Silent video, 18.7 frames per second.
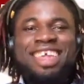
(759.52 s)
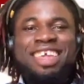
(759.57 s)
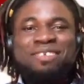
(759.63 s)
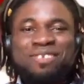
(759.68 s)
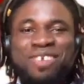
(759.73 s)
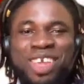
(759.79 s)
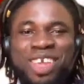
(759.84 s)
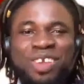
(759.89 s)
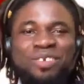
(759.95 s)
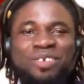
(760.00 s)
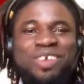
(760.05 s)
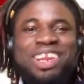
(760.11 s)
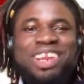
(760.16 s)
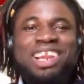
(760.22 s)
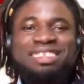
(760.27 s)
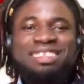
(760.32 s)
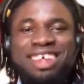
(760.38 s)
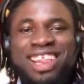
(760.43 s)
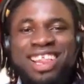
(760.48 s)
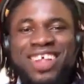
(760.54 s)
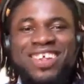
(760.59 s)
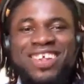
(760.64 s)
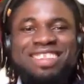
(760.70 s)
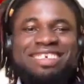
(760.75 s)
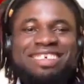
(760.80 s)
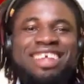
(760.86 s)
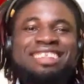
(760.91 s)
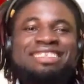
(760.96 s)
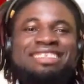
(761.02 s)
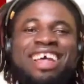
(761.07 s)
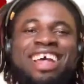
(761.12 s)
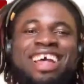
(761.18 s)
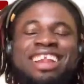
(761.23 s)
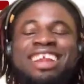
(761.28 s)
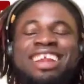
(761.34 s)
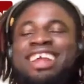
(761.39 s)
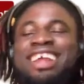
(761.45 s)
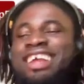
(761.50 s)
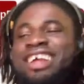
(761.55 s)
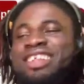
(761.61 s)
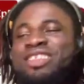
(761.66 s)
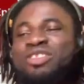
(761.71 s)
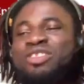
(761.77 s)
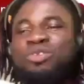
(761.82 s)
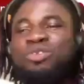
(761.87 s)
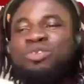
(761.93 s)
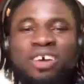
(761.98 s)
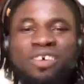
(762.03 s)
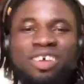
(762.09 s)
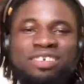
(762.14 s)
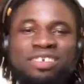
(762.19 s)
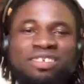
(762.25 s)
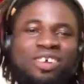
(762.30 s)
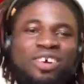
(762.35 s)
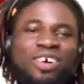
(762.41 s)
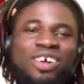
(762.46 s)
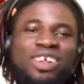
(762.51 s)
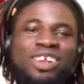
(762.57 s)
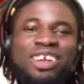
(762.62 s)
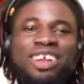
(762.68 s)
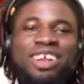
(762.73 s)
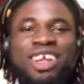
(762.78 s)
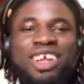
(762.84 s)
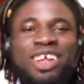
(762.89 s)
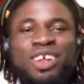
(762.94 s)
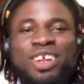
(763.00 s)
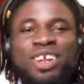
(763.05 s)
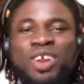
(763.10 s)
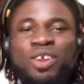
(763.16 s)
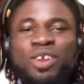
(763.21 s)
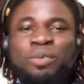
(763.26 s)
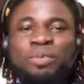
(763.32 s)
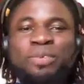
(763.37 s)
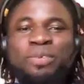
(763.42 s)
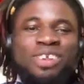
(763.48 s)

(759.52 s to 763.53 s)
giving you related content and 2 hours gone, no